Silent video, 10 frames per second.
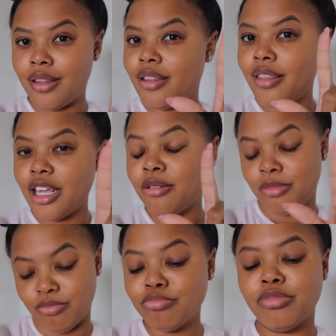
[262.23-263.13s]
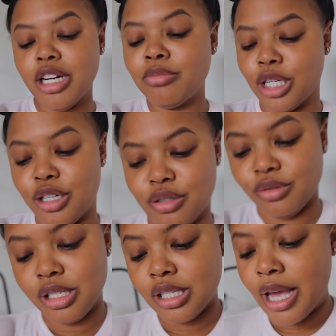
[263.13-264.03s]
They them, they them
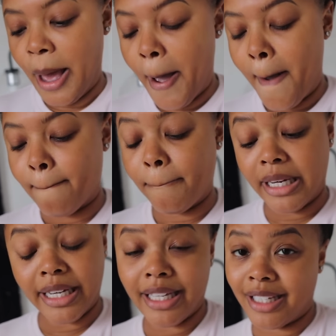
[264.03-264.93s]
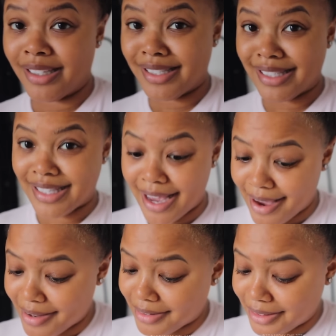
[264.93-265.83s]
girls, but
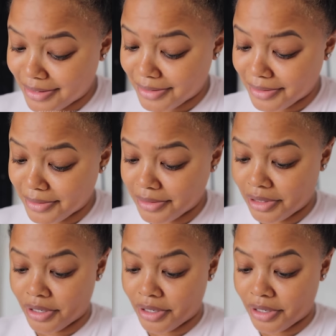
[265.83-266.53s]
stand there.